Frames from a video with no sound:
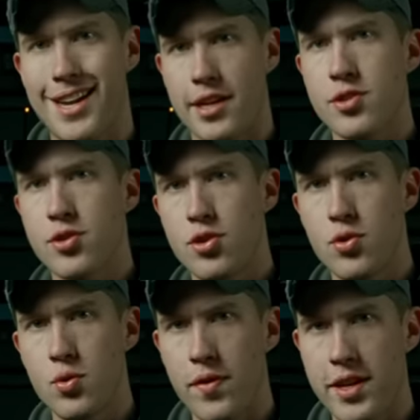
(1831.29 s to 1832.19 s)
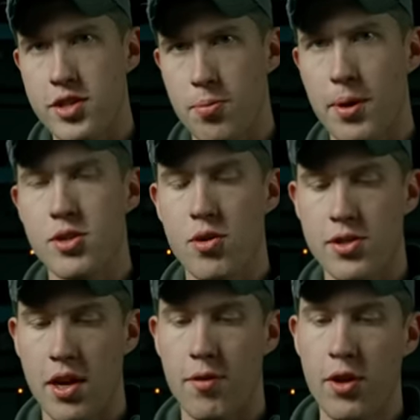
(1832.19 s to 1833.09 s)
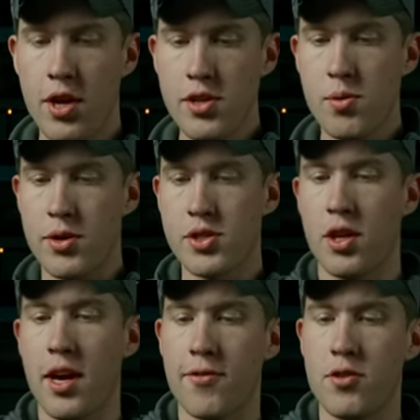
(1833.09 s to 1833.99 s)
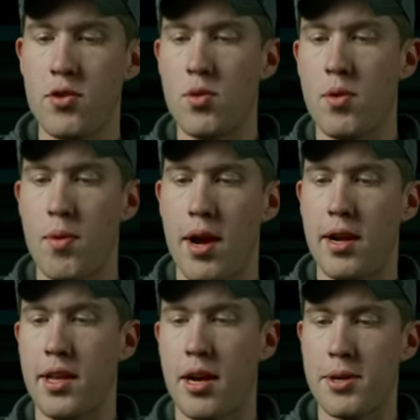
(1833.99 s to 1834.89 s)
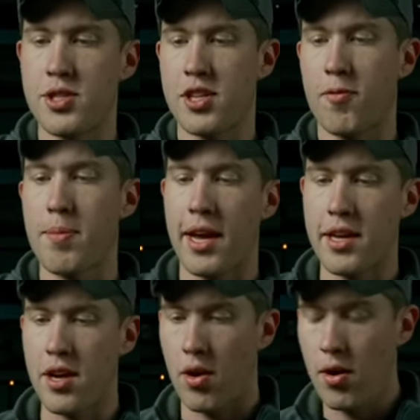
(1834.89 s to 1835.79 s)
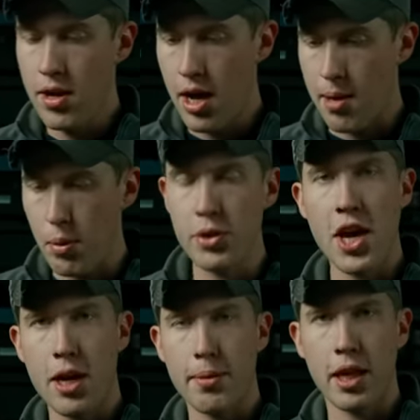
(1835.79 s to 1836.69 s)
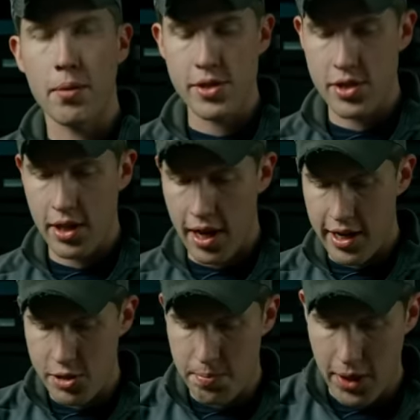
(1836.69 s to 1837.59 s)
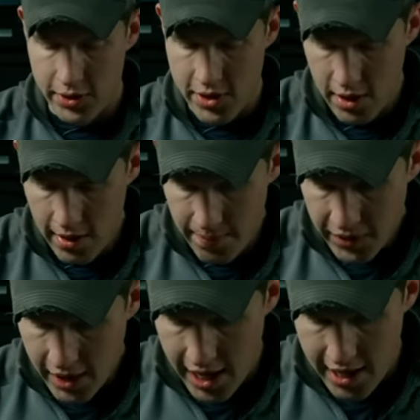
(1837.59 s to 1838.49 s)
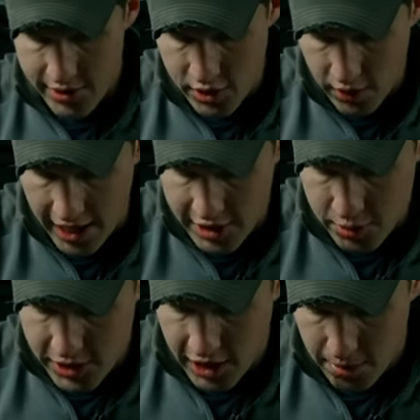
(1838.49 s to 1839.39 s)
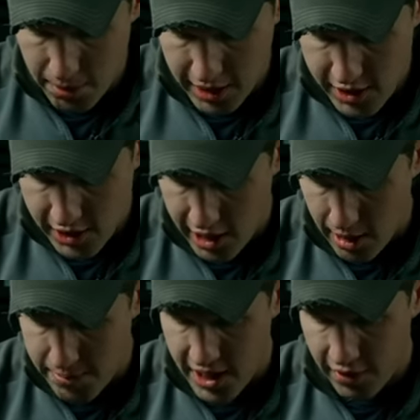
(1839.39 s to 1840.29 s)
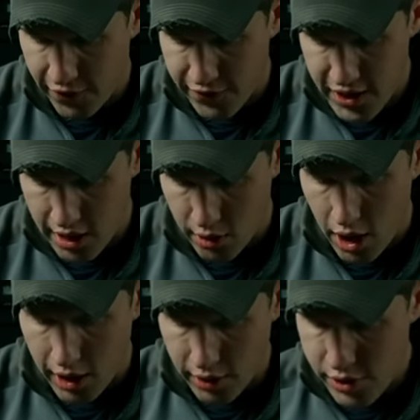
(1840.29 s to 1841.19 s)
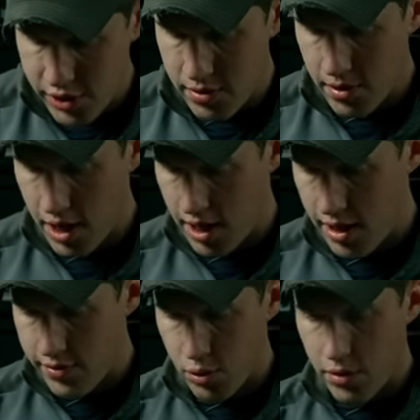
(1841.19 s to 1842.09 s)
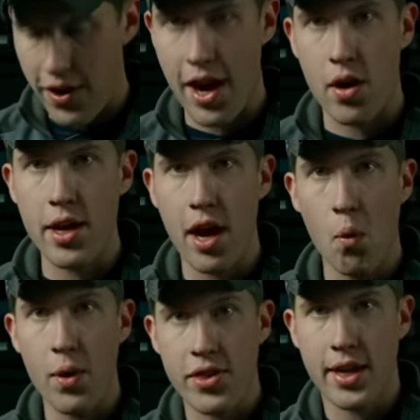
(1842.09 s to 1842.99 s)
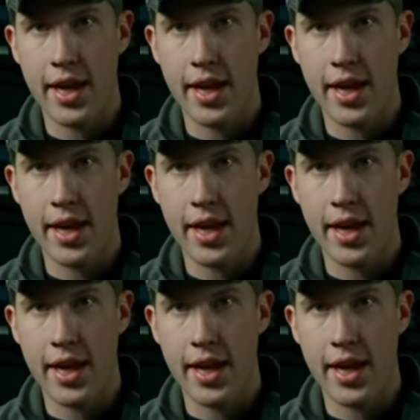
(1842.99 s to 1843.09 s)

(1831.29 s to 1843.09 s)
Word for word: next to the suppressor itself. So I'll still have to run a lot of my stuff back here. Uh, but we'll talk about that once the gun is built. And so that's what's gonna bring this gun up to that $1,500 uh, sort of area with the